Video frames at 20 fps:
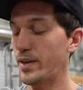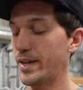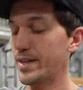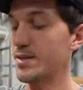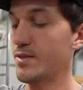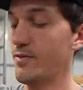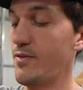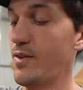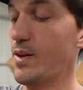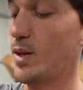like
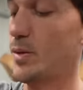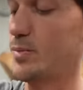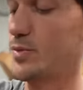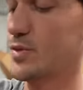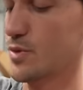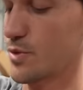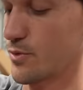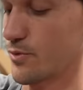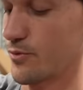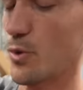develops
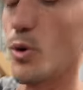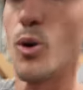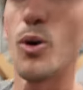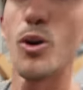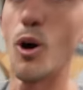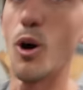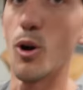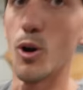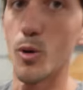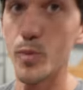their full
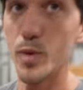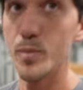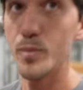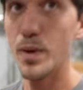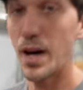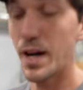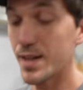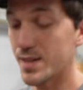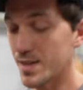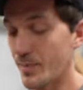carbon
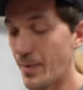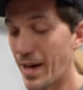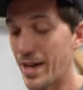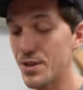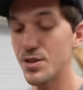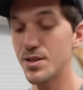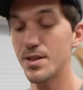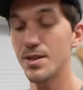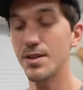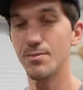box.
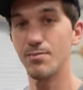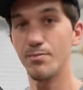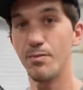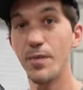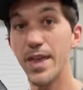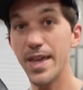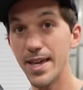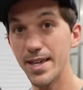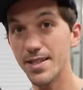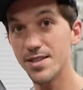Imagine
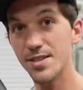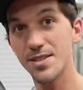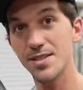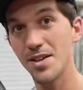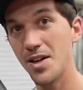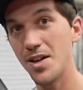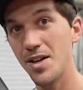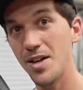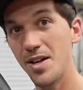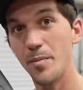this,
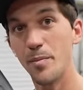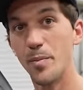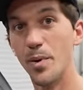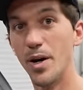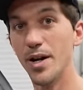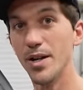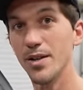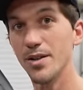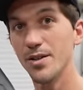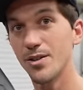
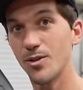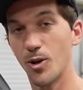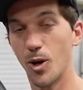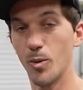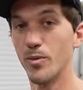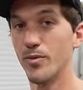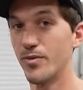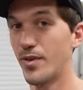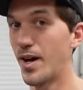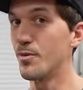but
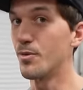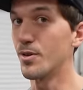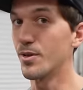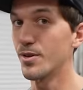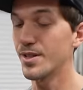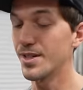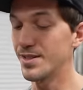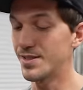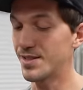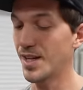carbon fiber.
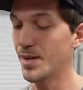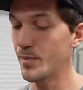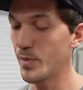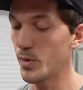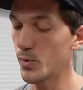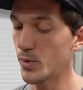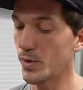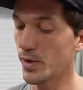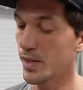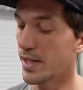It's gonna be
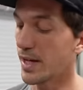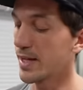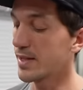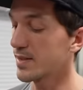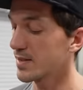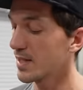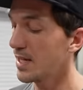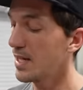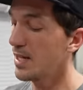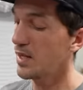really
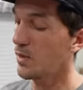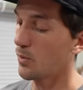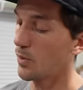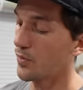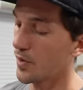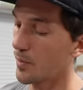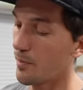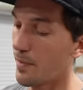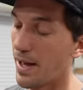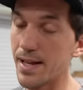nice.
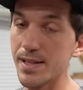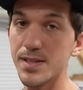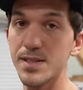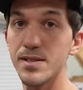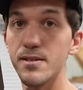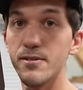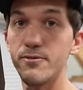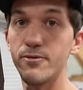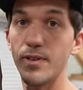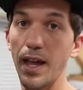With the
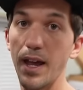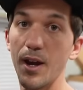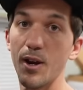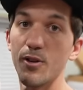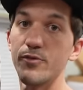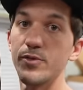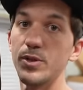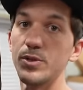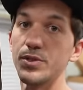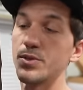massive air
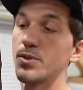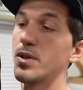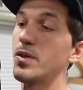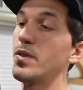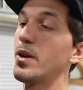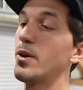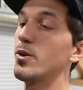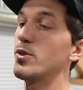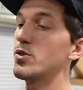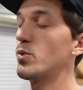filter in
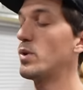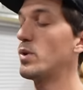there as